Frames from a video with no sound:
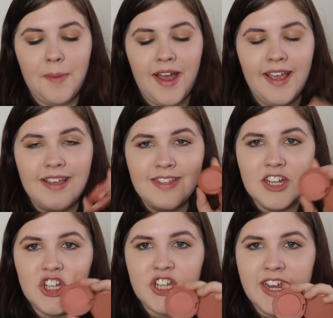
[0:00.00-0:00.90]
buy
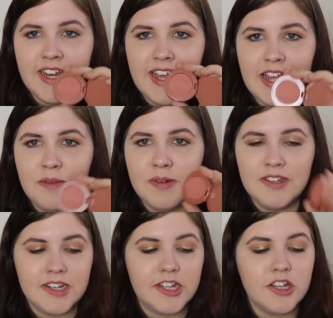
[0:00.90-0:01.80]
this shade in
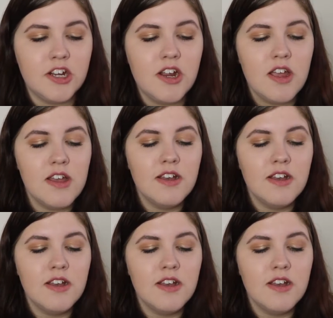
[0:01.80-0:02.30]
particular